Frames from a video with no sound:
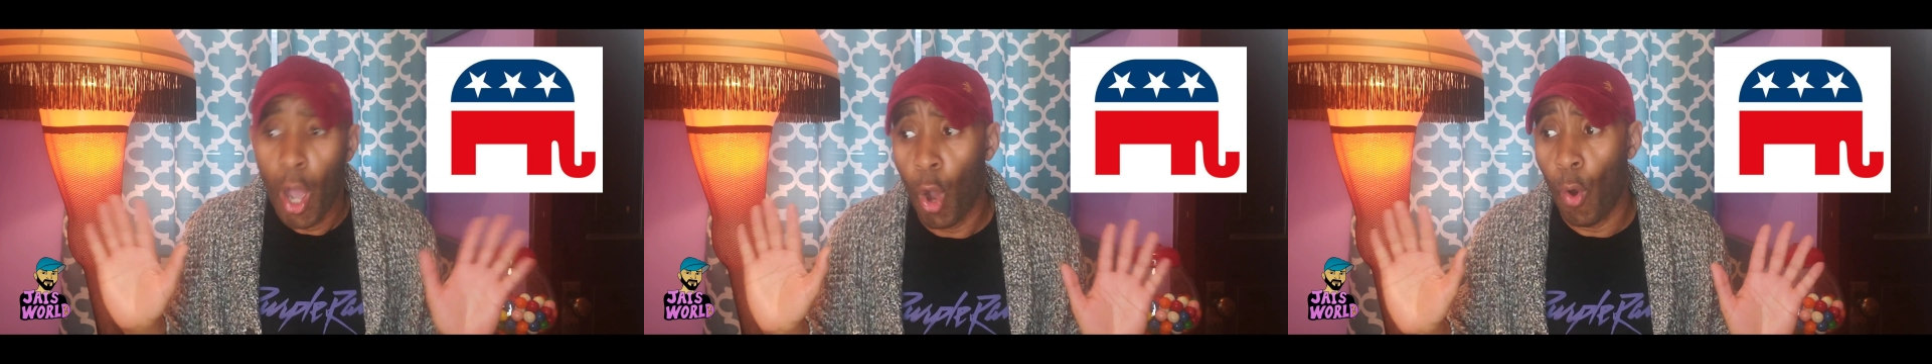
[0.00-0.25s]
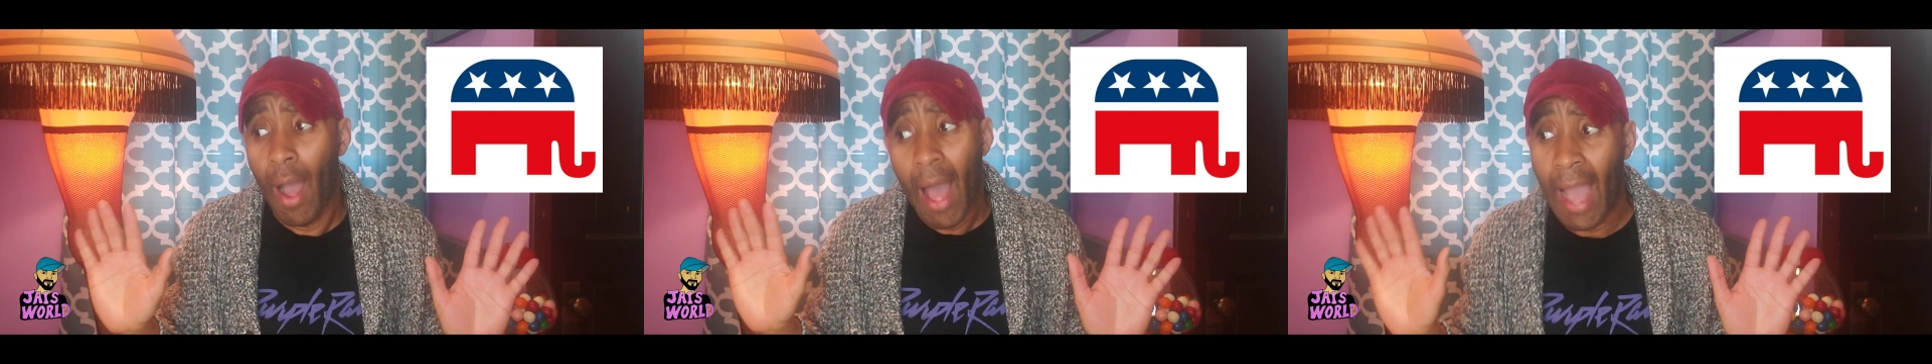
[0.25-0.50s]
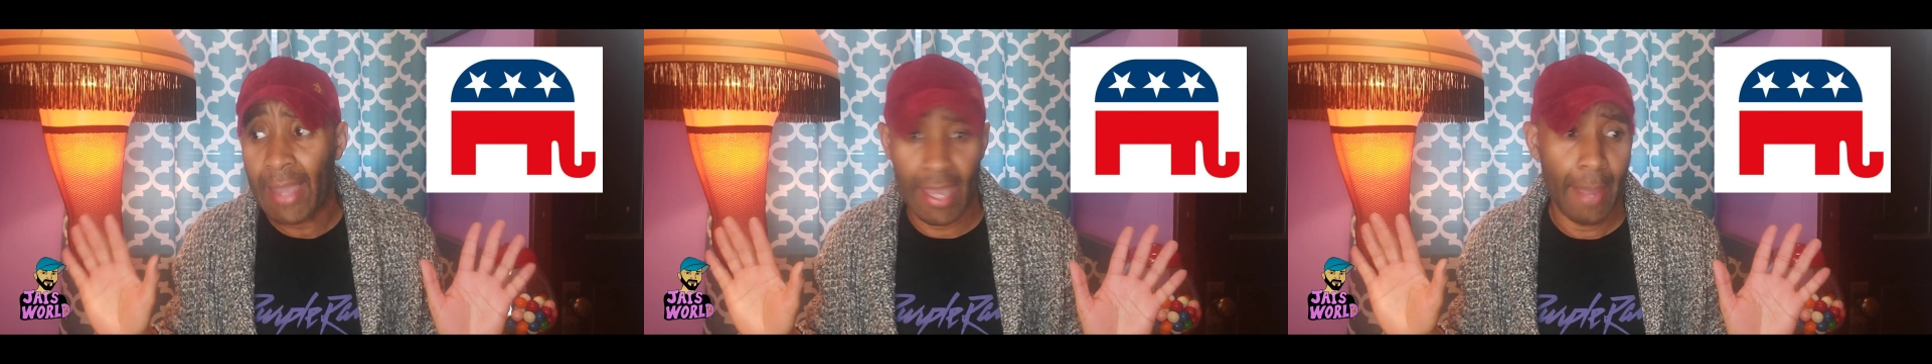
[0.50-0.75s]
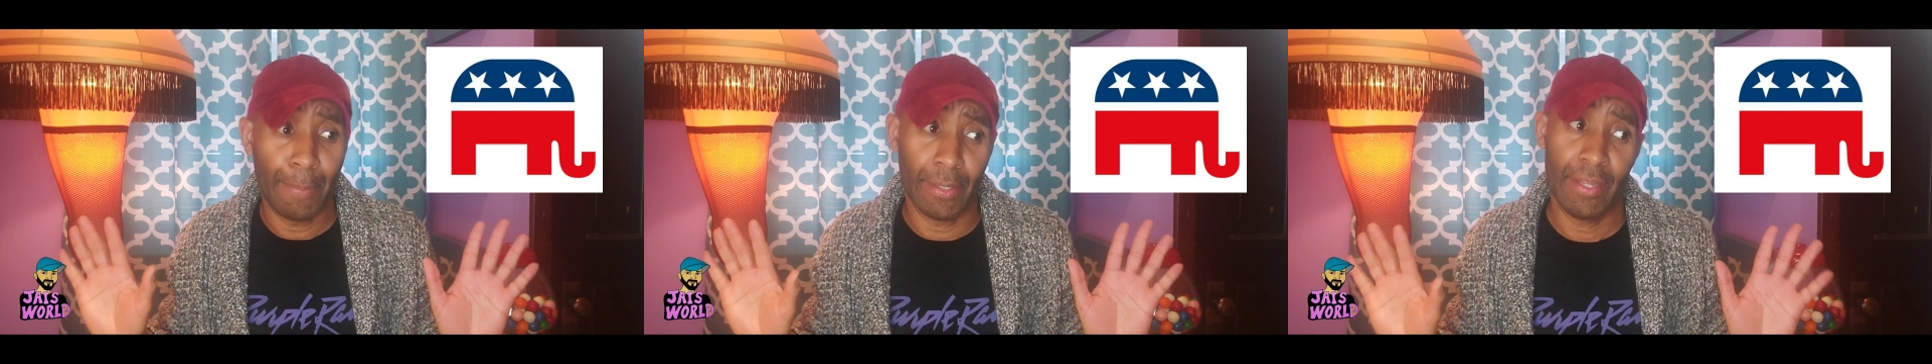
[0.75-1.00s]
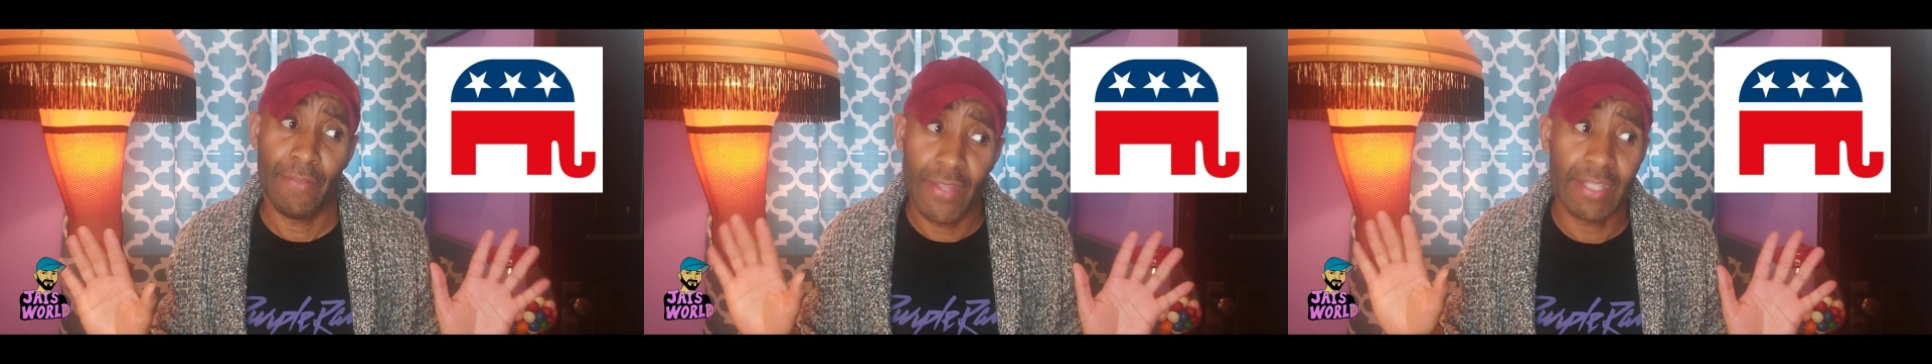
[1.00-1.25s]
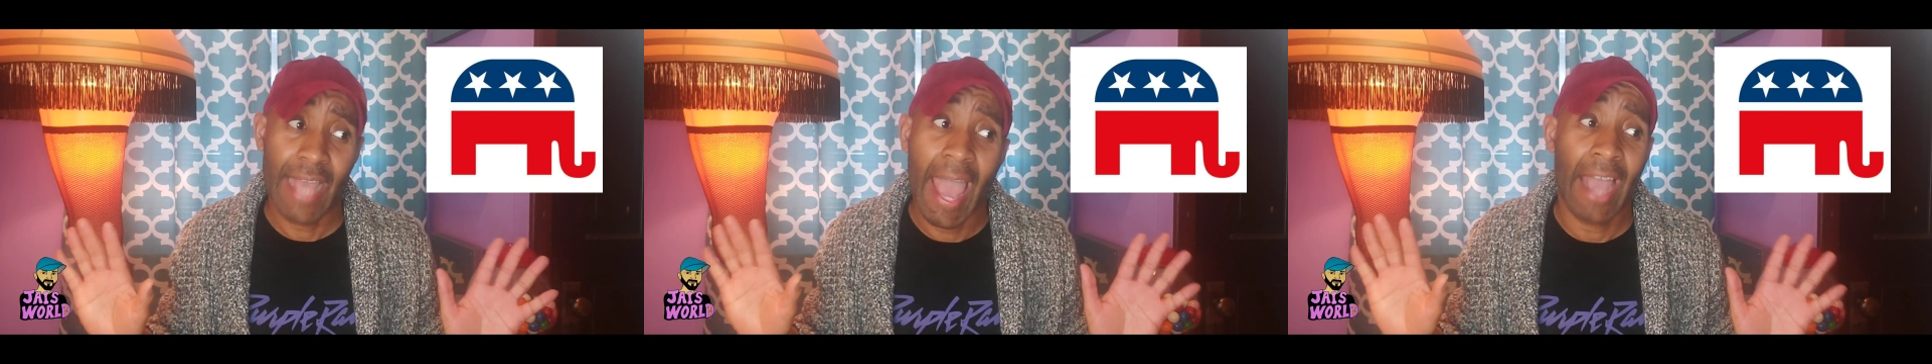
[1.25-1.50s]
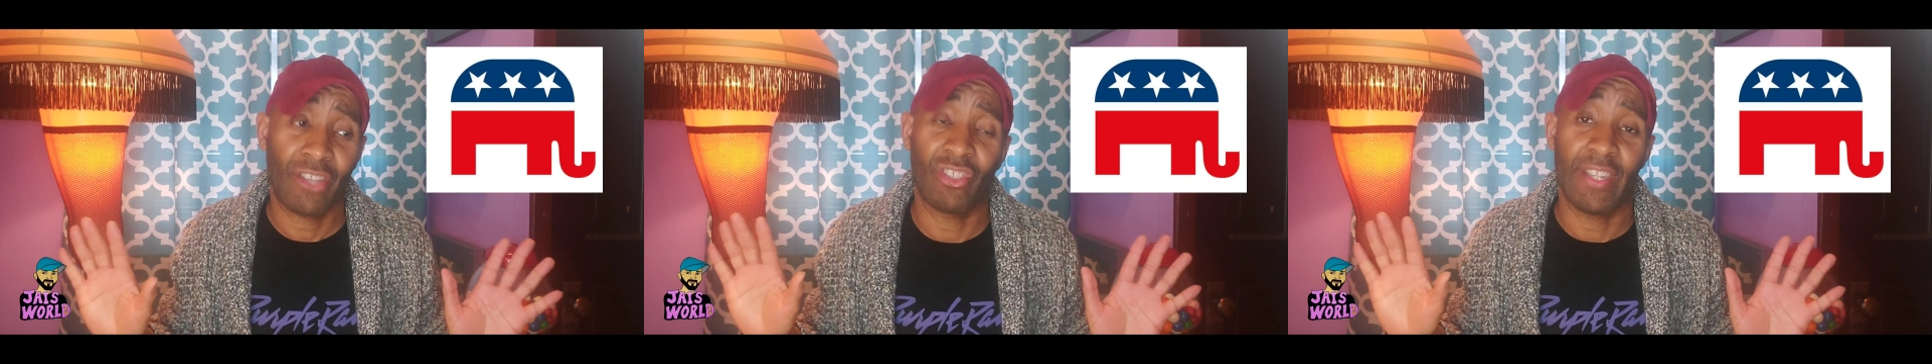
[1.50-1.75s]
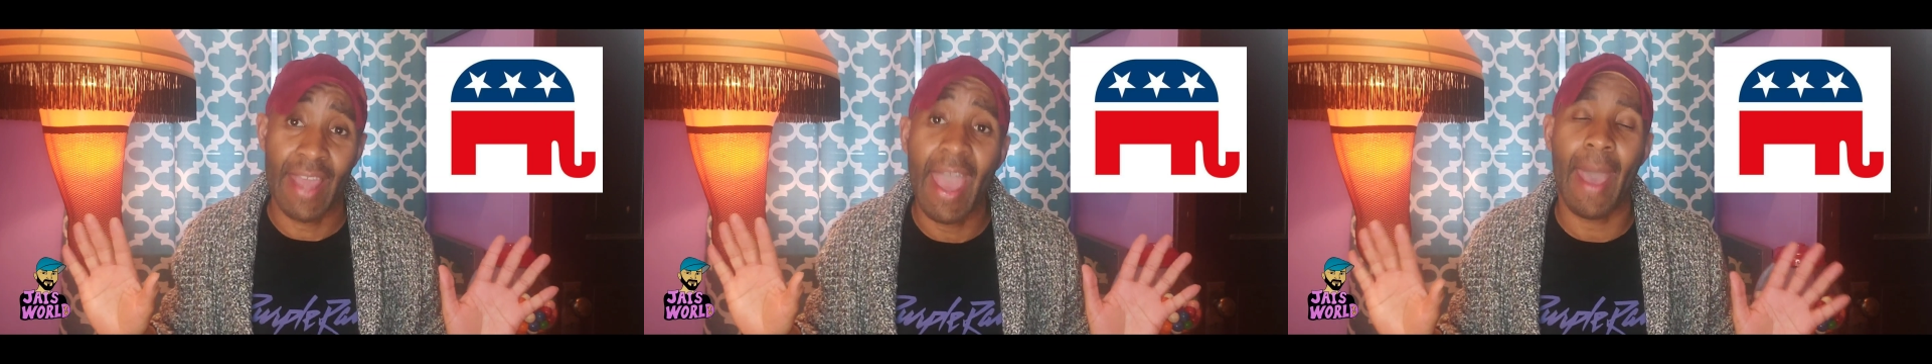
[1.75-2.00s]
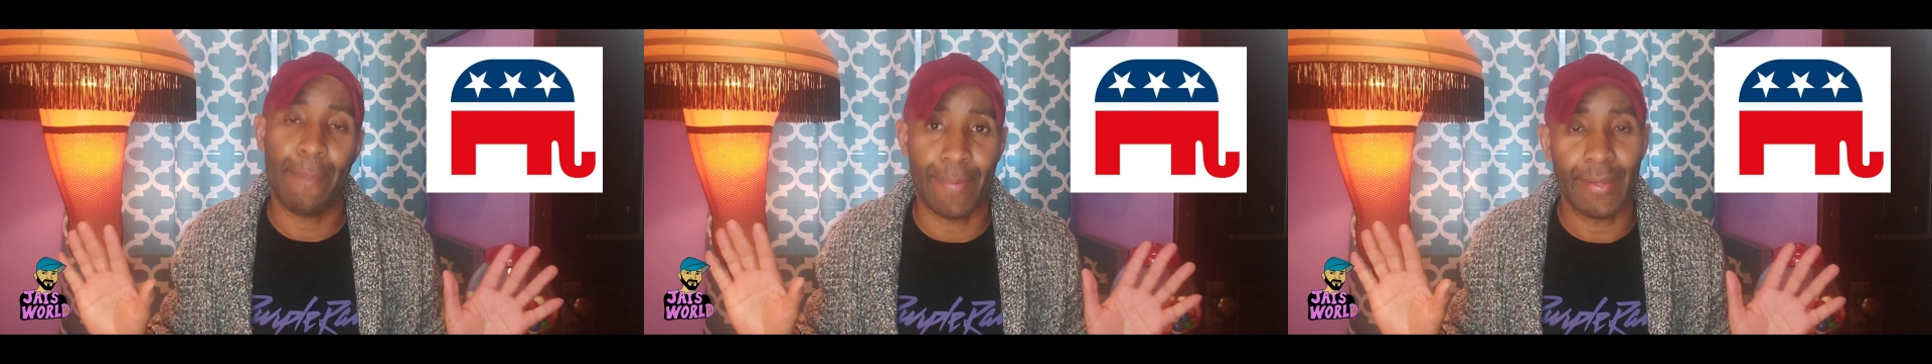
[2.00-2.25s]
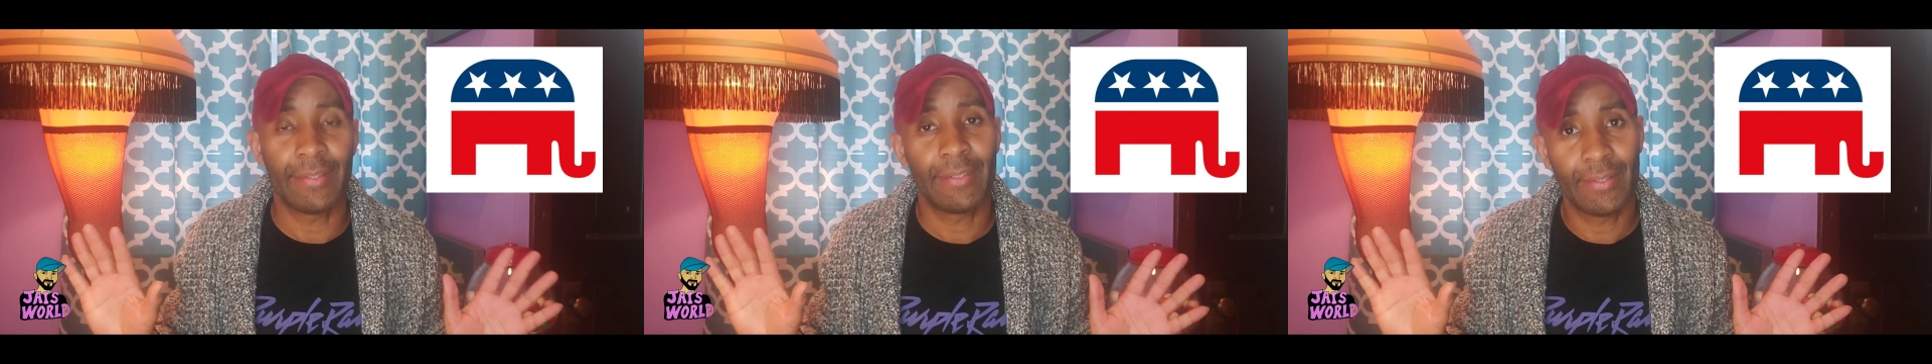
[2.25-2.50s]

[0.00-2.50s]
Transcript: Oh, I can't believe this actually happened.